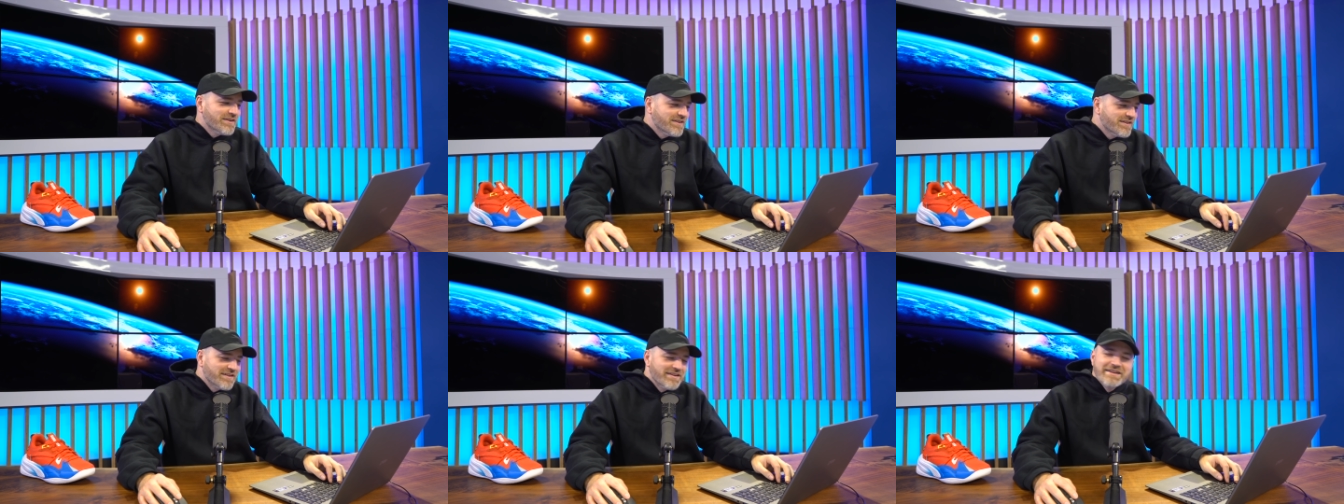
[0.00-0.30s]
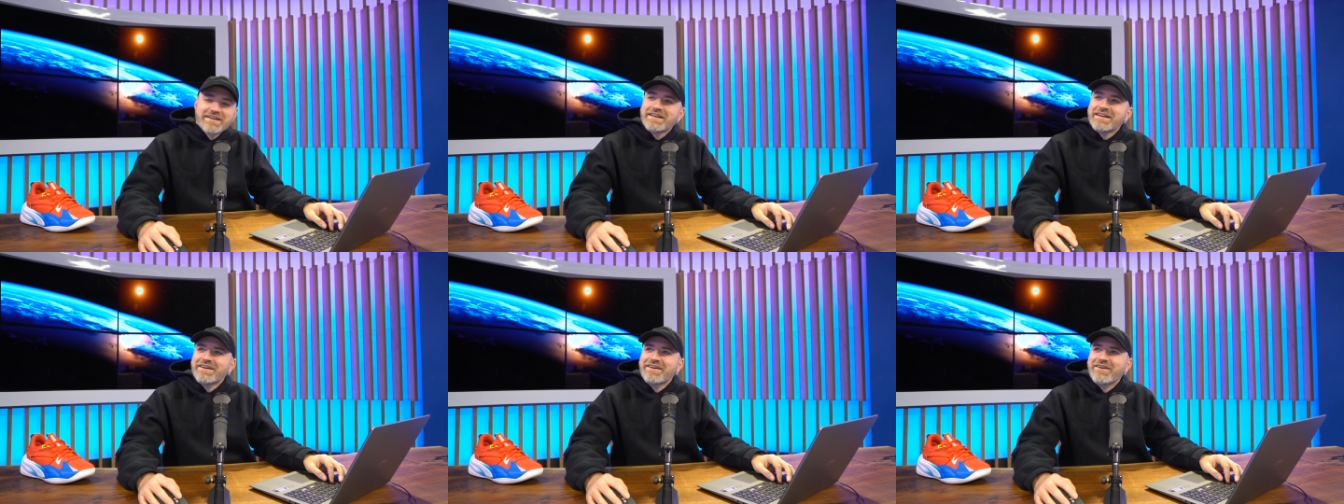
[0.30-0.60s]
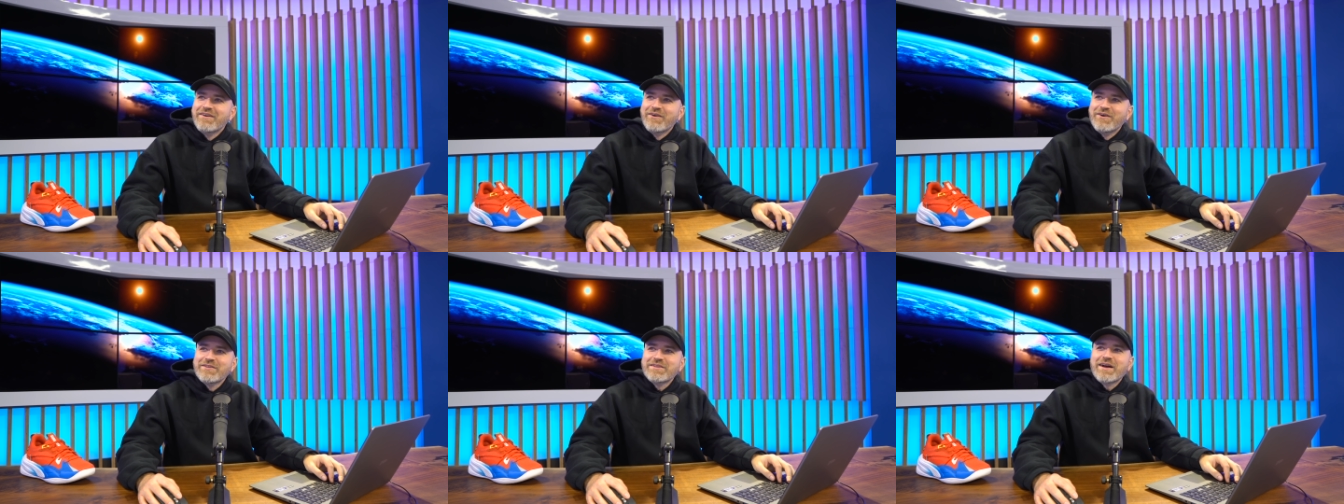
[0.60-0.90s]
Oh.
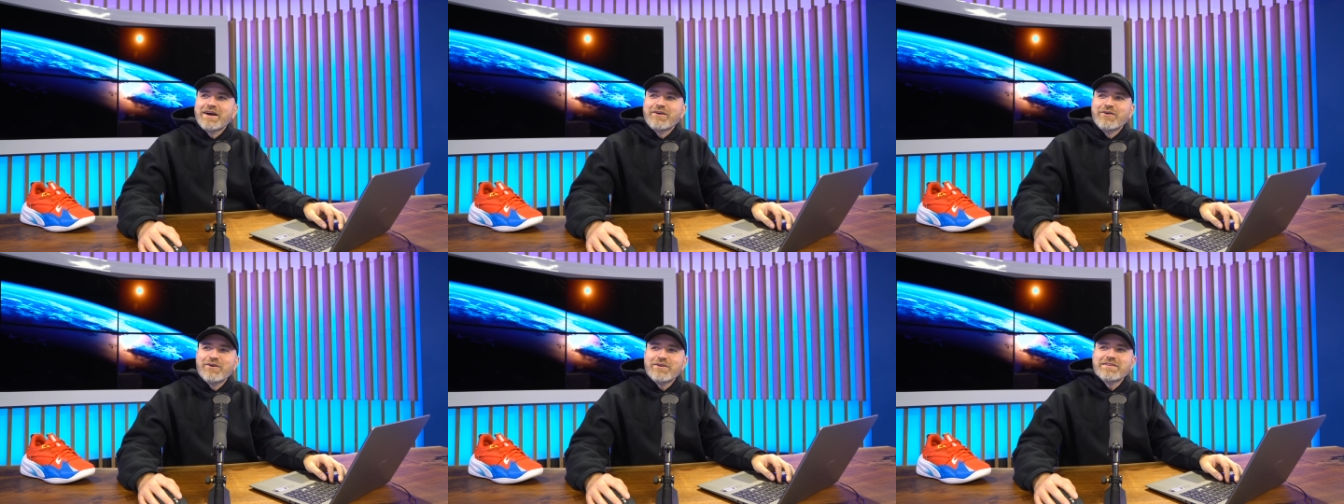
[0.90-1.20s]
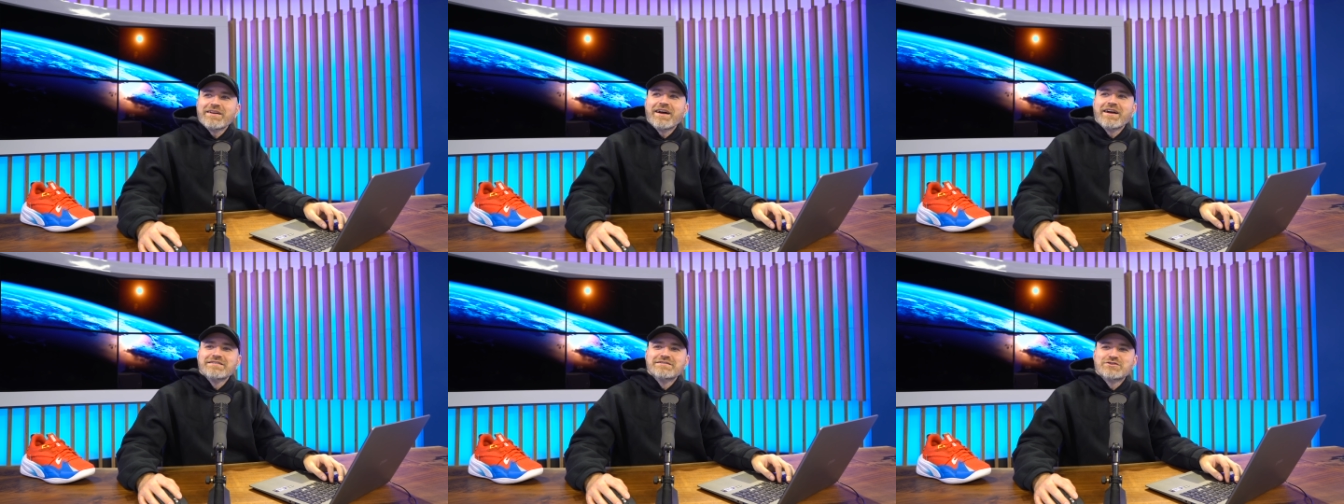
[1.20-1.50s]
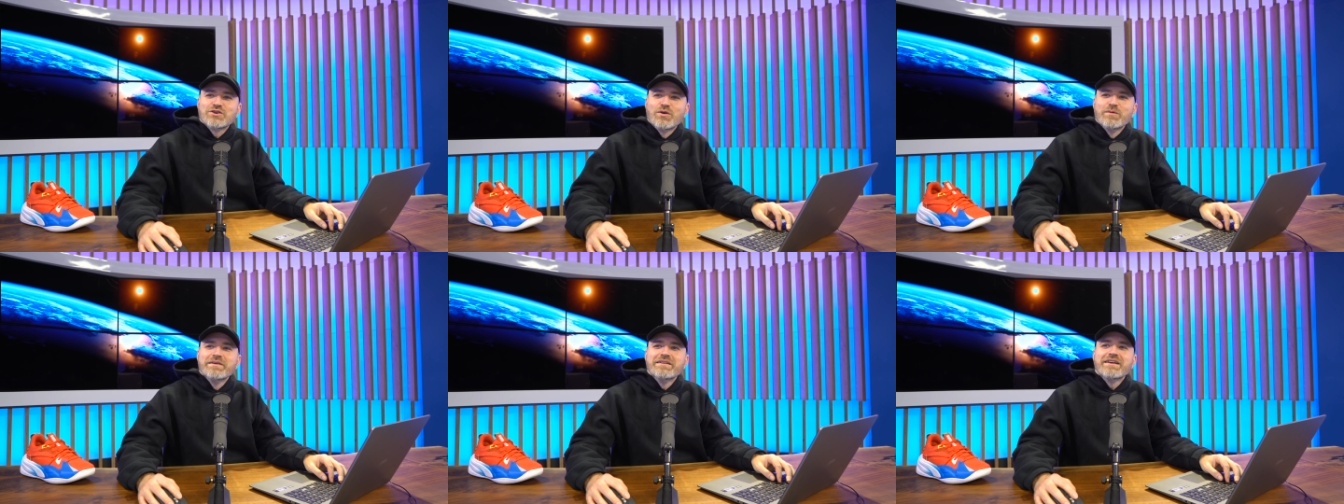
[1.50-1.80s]
Hold on, hold on.
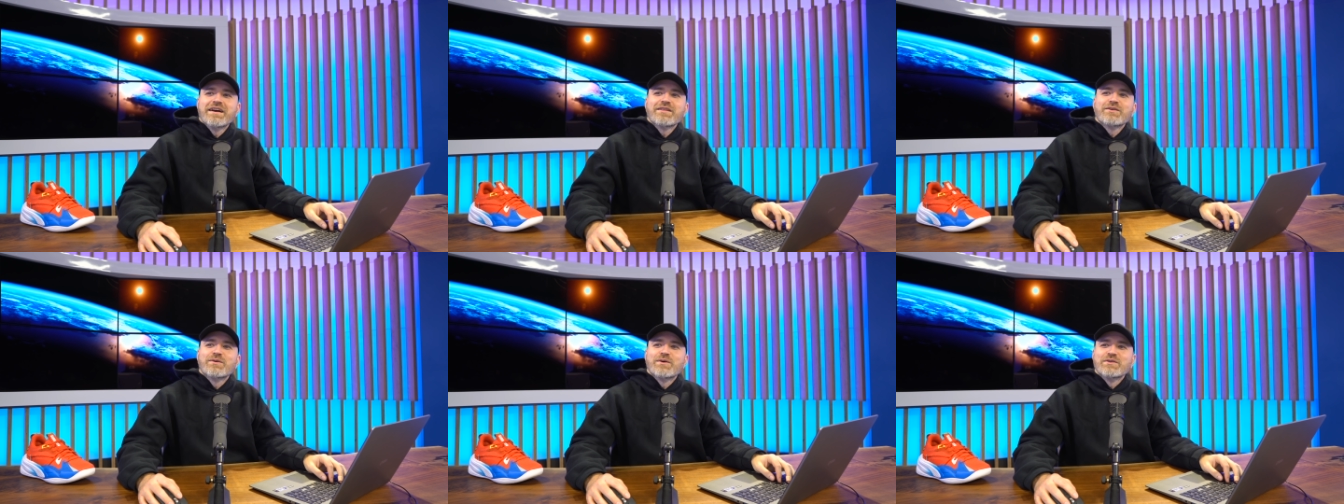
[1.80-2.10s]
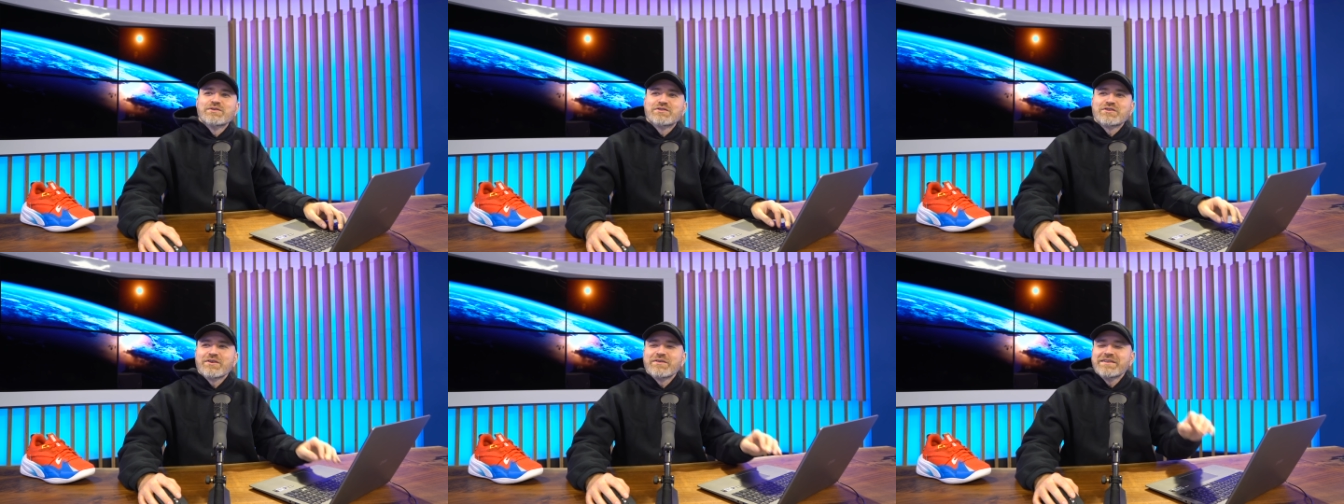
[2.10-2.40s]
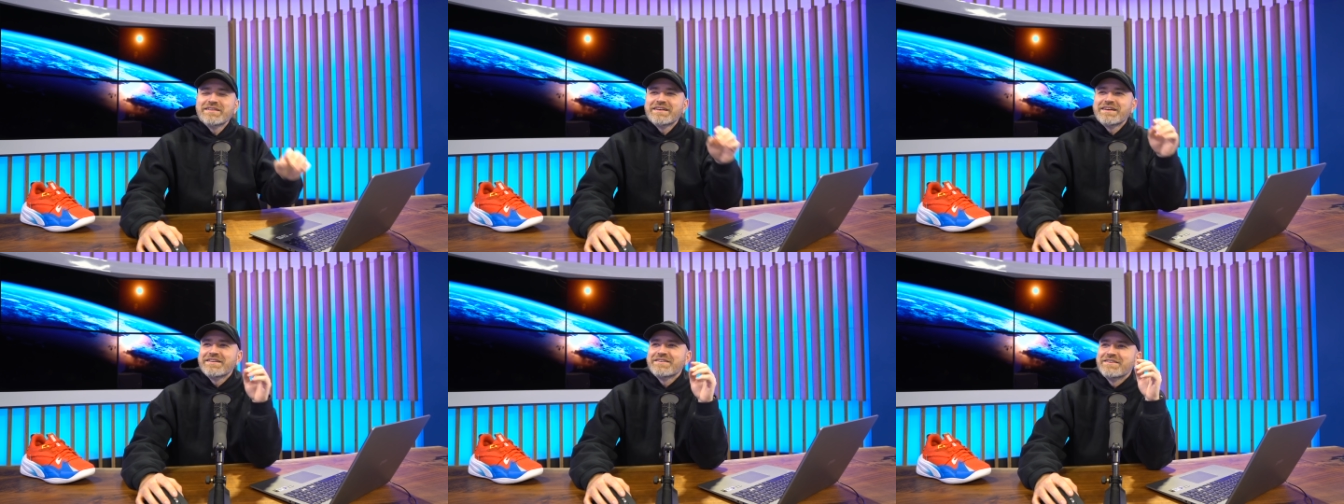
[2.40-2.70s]
Show me the other ones. Show me
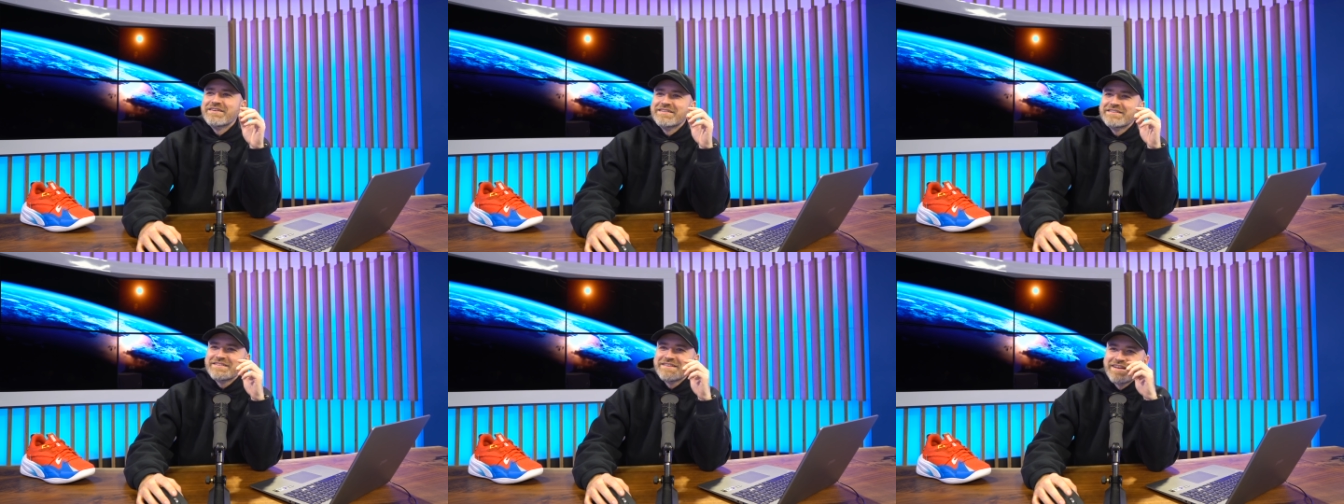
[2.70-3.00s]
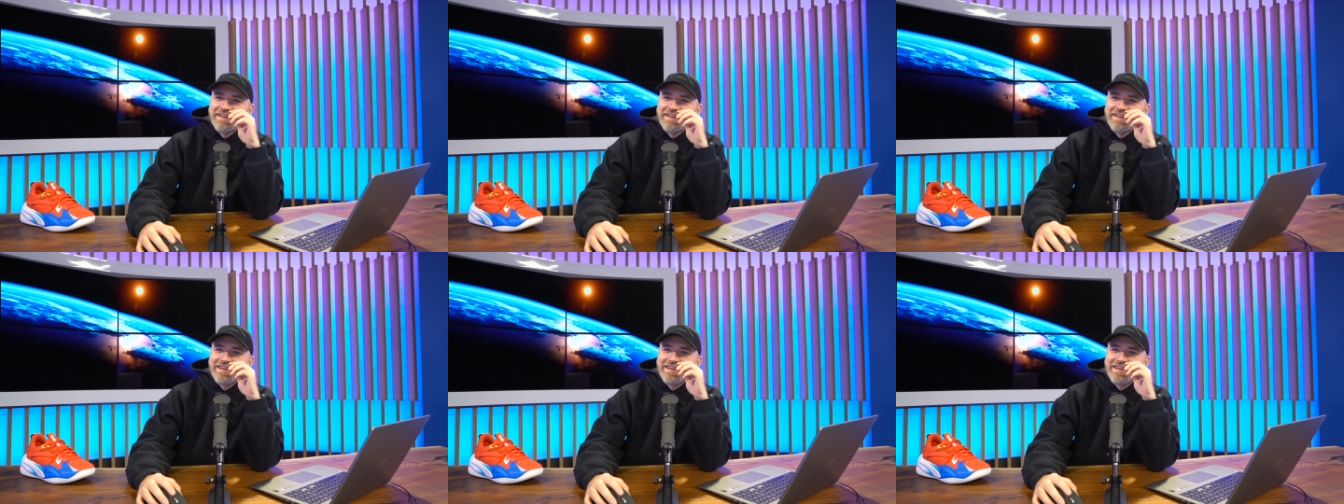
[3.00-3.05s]
the other ones.